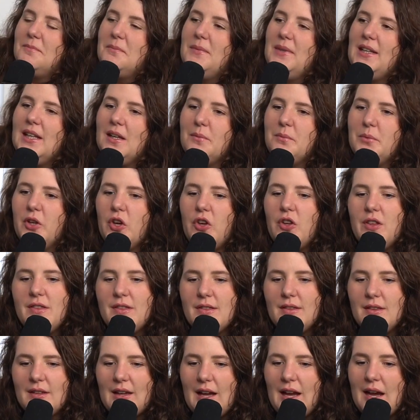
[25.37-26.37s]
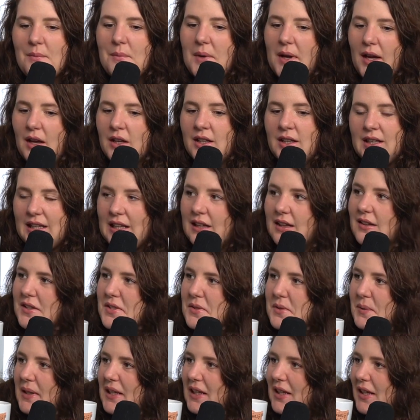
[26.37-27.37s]
Me, I'm good. I'm great
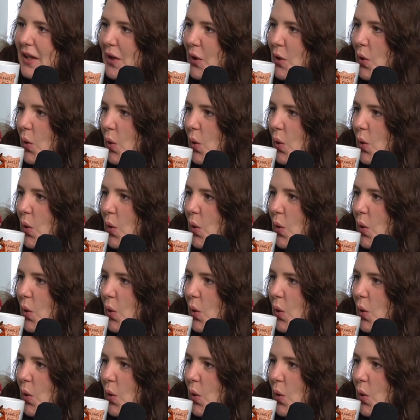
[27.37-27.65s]
this week.